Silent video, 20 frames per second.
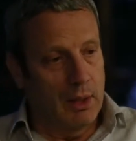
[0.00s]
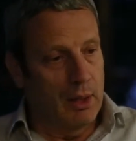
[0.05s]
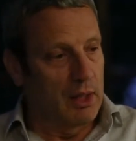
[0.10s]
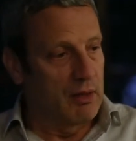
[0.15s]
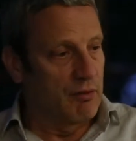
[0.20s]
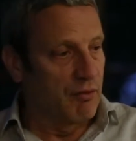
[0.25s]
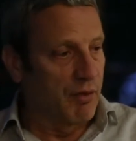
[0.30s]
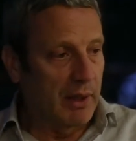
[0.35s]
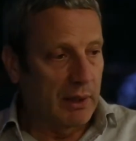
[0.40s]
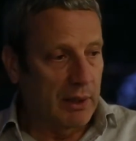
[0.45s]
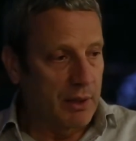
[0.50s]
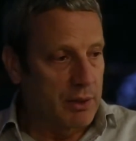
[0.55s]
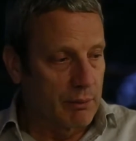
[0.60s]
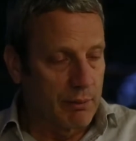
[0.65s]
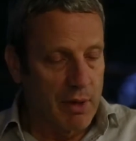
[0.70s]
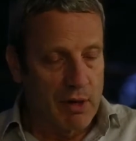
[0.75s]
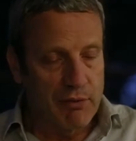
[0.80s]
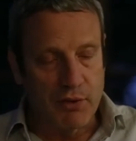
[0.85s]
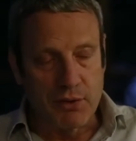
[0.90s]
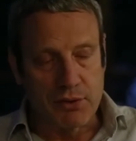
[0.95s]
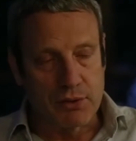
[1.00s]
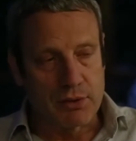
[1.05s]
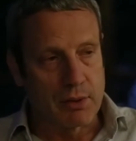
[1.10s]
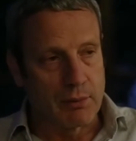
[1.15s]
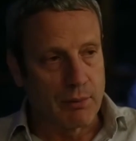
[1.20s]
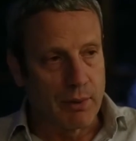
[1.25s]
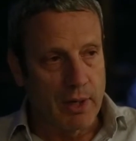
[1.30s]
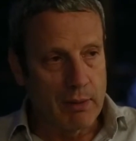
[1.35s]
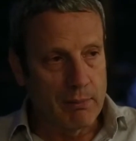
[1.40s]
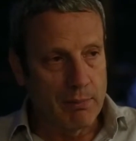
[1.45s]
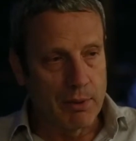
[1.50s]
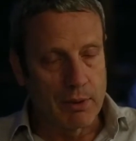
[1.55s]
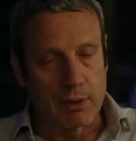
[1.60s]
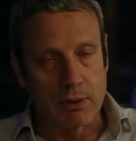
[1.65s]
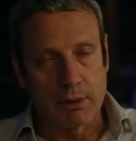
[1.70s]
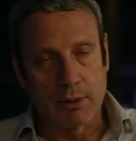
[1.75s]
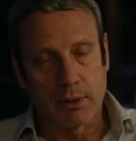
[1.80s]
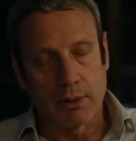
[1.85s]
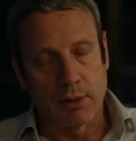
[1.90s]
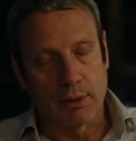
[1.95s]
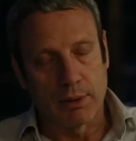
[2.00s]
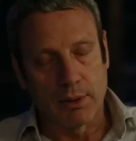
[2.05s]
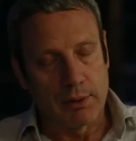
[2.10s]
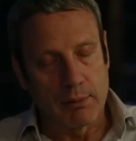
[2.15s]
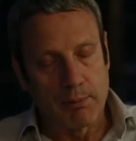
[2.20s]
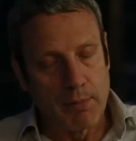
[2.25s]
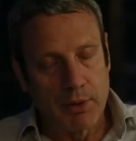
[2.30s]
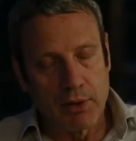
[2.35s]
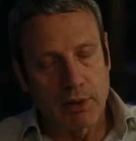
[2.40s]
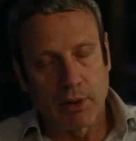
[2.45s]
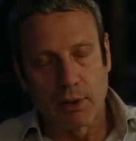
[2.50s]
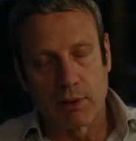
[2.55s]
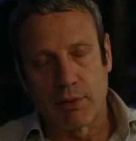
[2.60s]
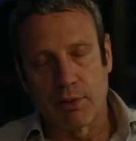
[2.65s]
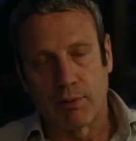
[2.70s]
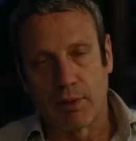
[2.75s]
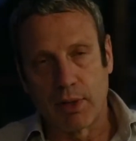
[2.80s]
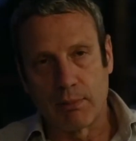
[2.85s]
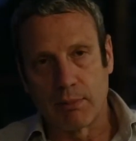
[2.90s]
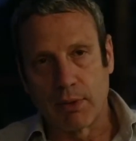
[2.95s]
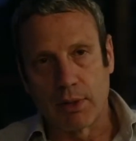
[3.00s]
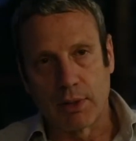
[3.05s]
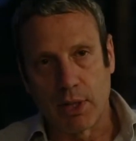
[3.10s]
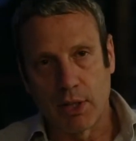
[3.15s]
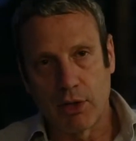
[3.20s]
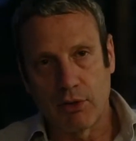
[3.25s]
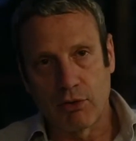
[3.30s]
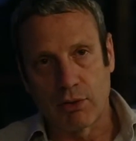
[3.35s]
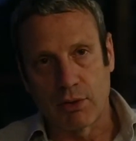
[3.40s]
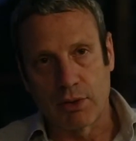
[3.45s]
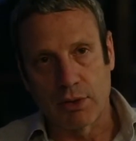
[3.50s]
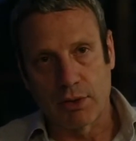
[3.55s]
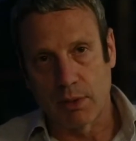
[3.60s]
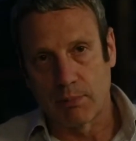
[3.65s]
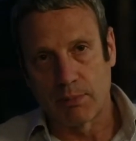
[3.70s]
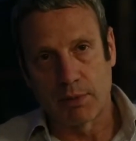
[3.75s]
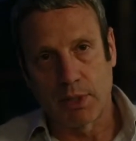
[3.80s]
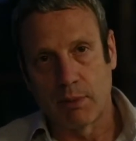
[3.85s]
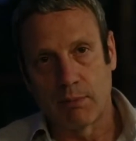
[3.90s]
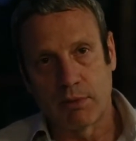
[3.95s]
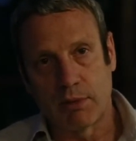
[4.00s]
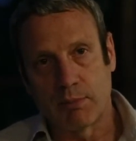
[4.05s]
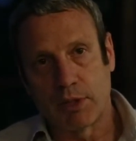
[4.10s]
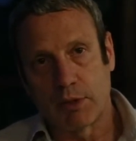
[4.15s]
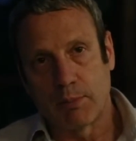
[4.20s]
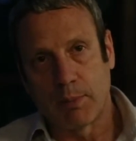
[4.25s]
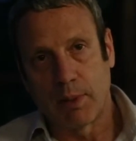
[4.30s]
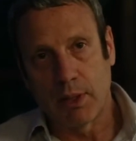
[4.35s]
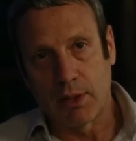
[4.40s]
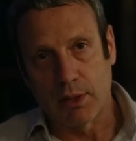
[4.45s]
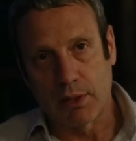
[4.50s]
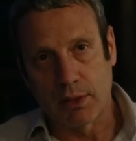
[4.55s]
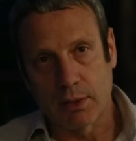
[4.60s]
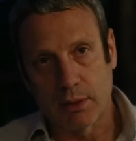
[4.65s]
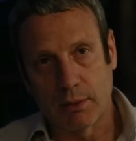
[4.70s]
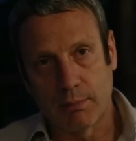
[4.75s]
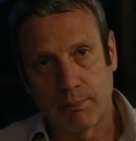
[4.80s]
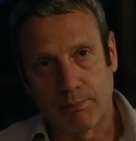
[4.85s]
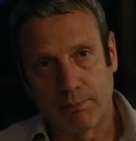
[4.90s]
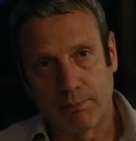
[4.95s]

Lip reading: And frankly, the reference to the rainbow, the miracle of the Rainbow Nation, is sometimes misplaced.